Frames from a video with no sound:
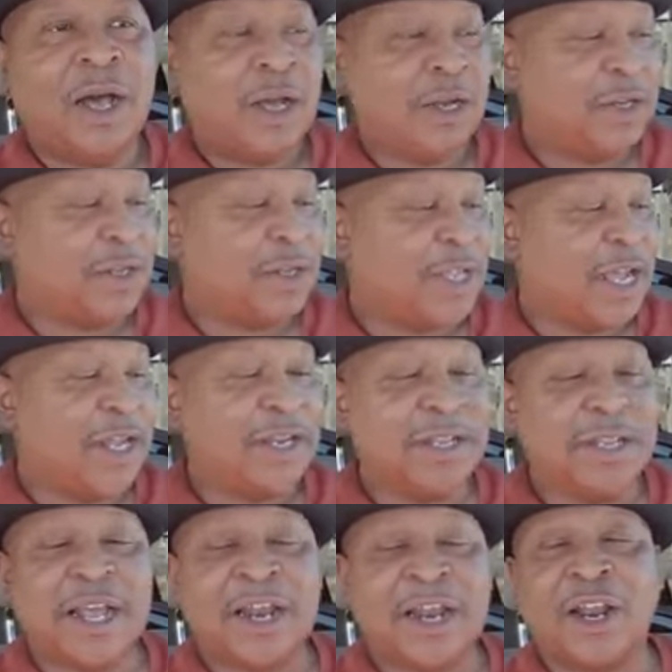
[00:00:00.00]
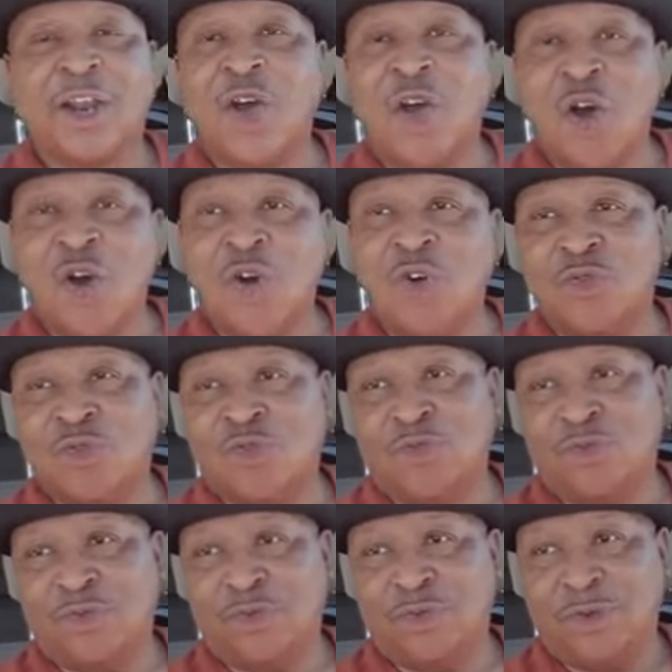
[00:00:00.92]
Understanding that
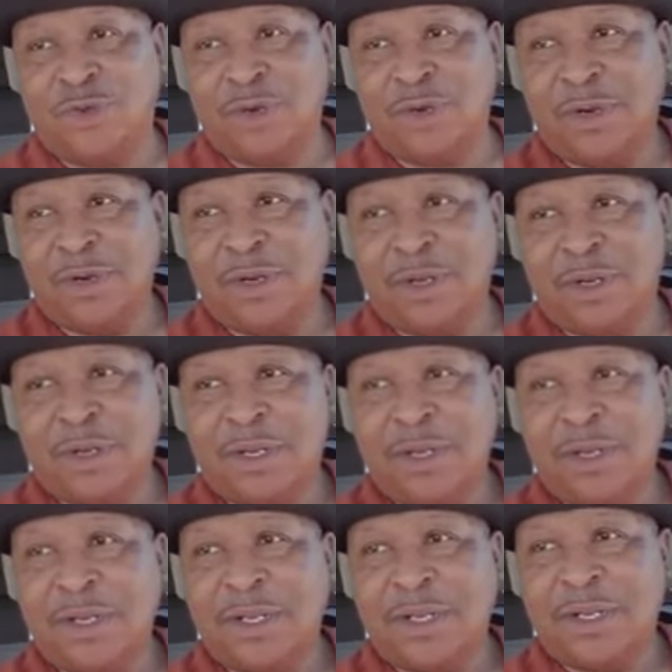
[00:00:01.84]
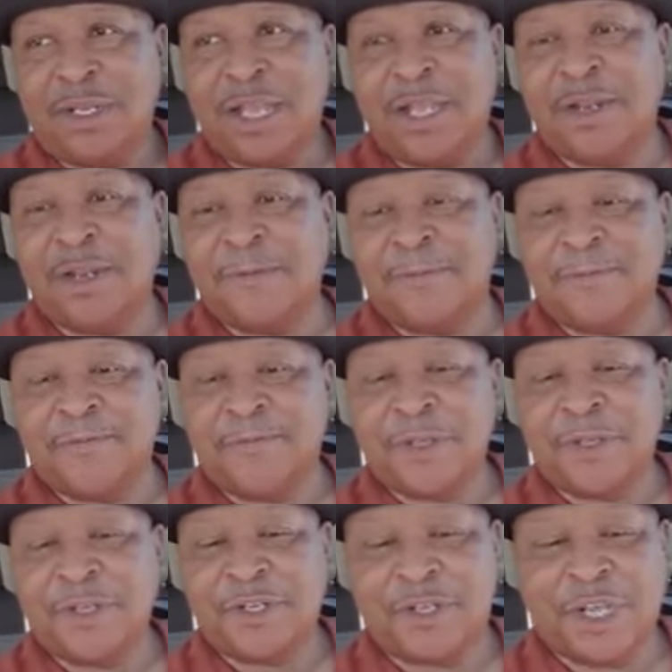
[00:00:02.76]
alone can
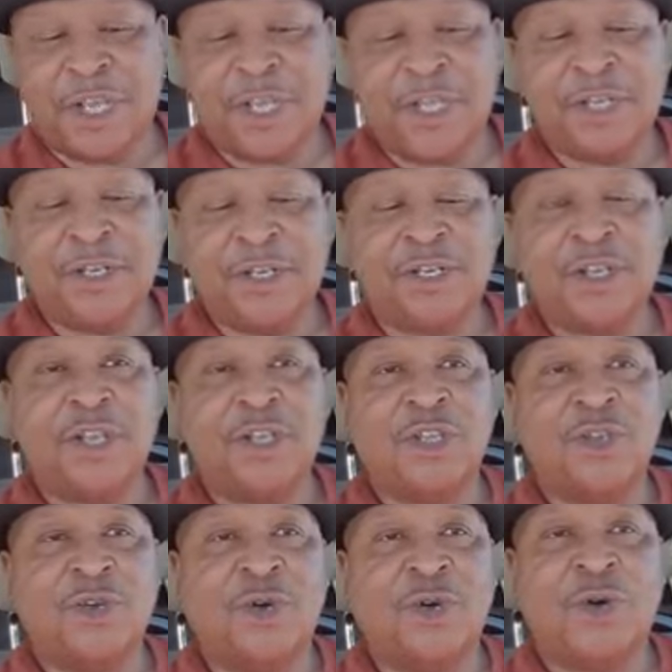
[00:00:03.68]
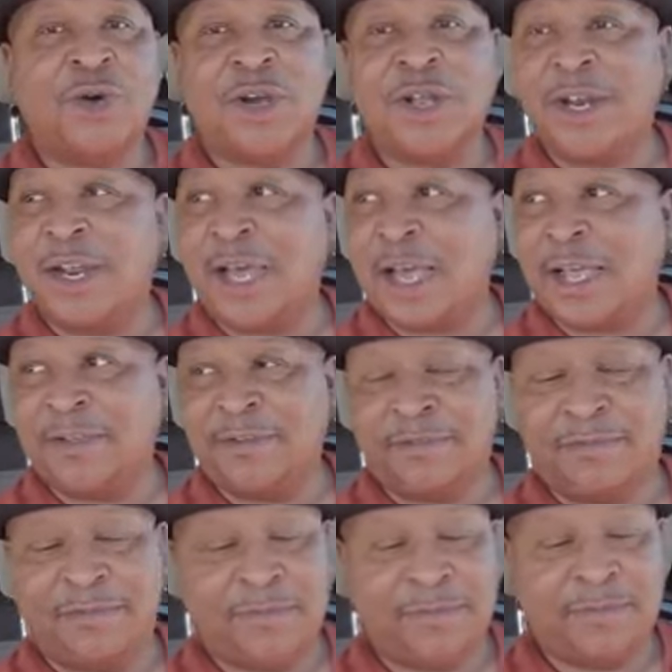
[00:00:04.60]
change your
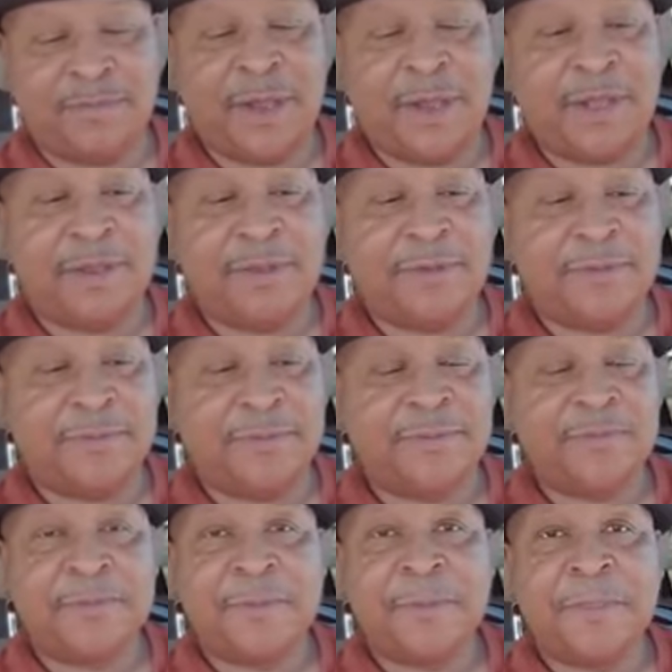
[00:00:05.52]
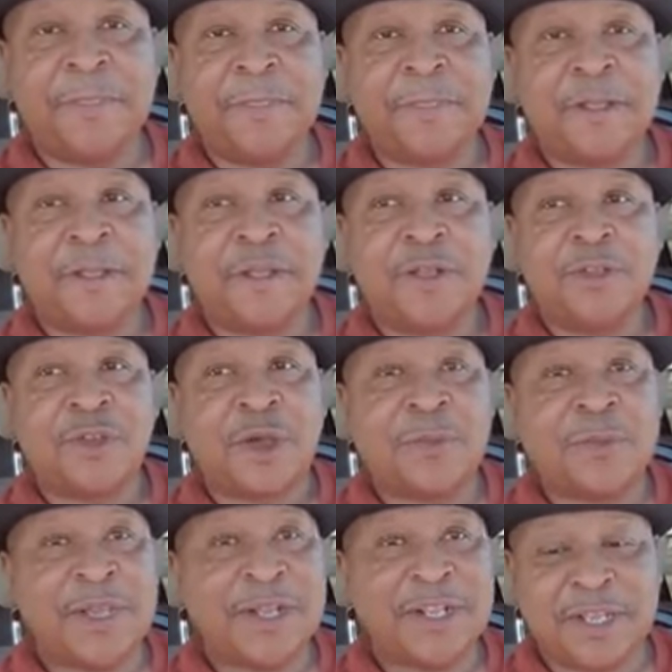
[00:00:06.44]
life, right? So
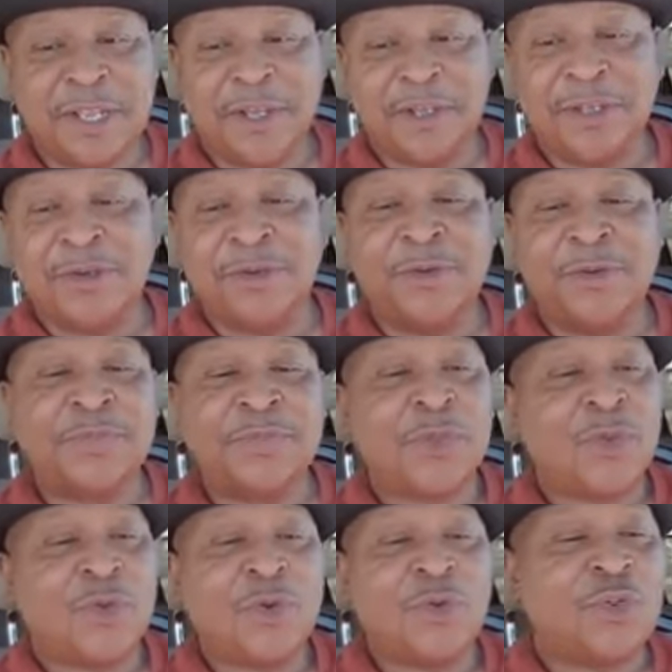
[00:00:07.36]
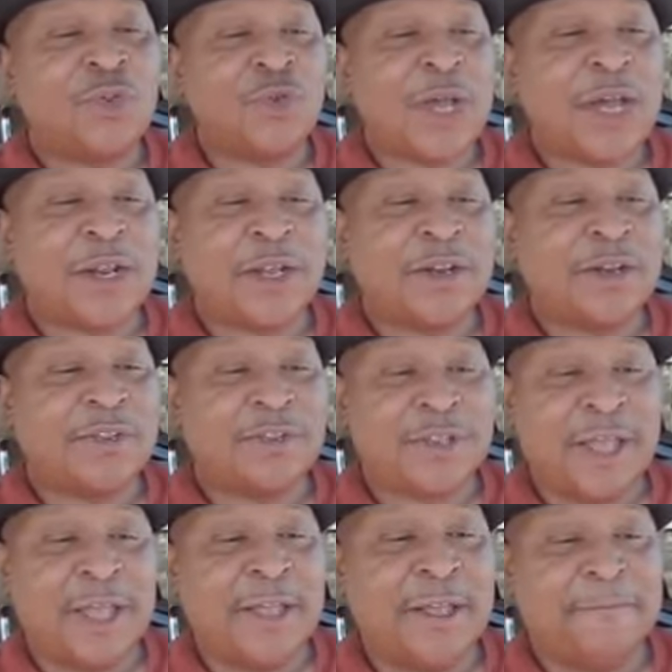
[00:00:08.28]
I'm here to tell you, you got to
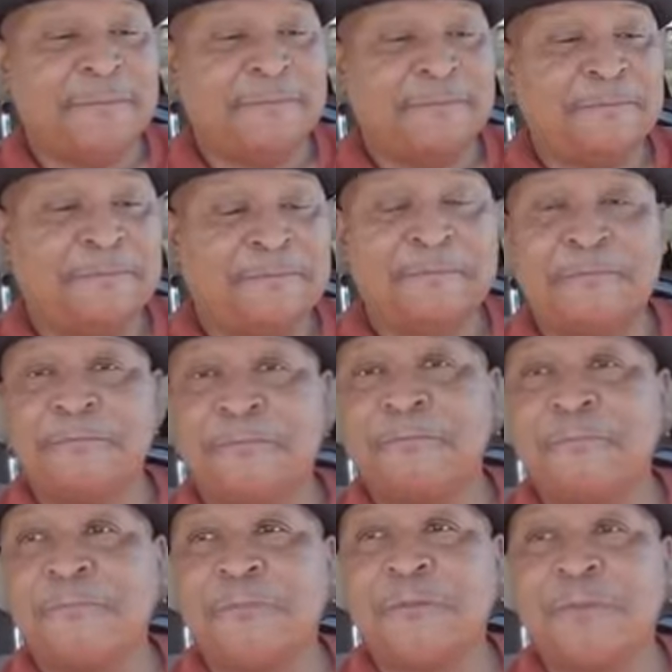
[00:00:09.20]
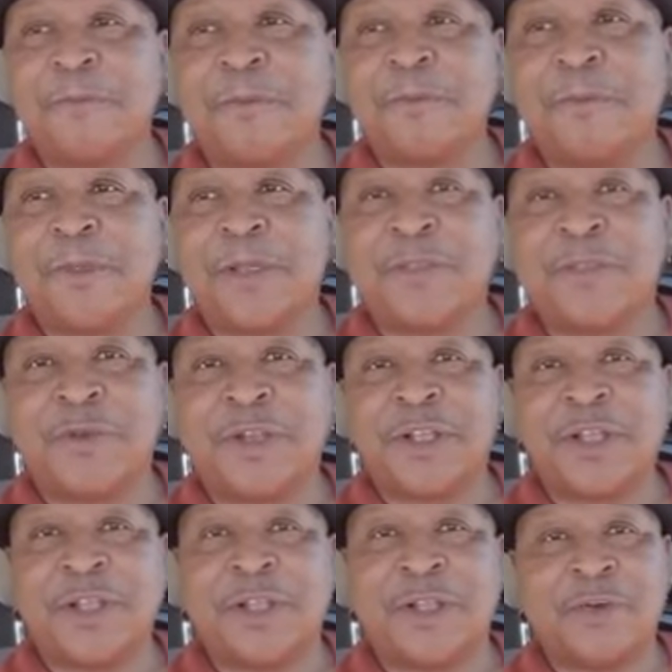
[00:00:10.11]
understand,
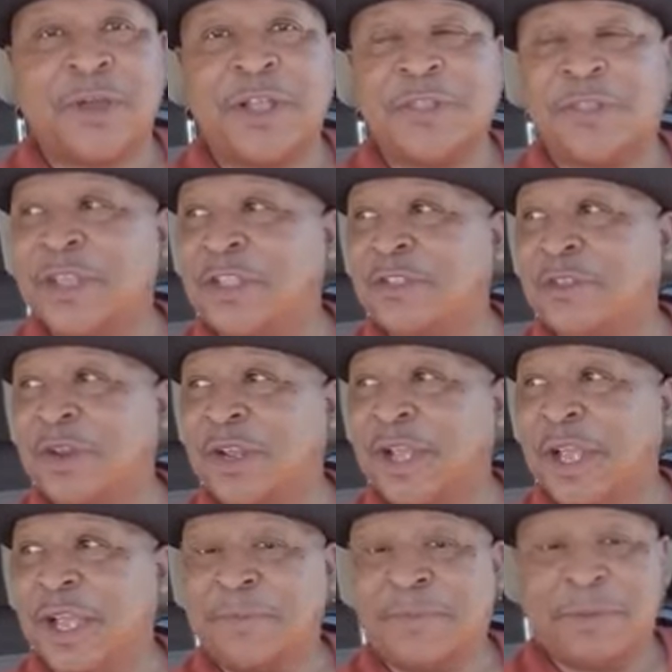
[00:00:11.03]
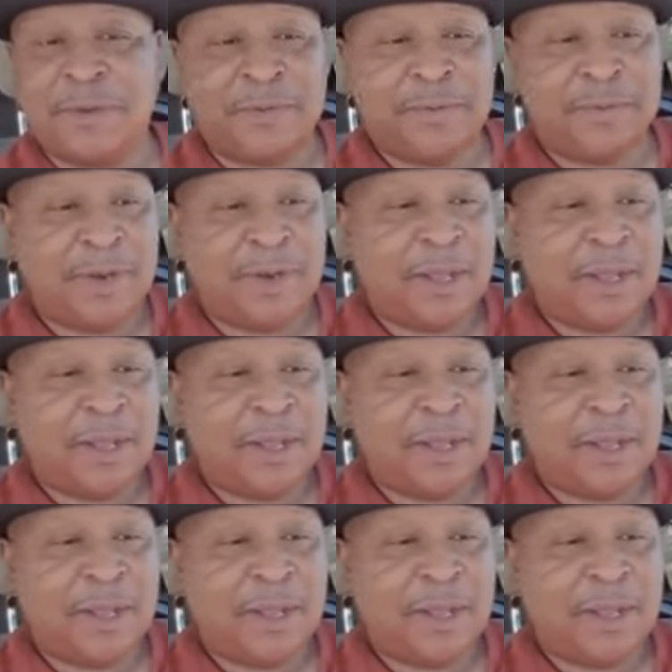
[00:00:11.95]
the great thing's going to happen.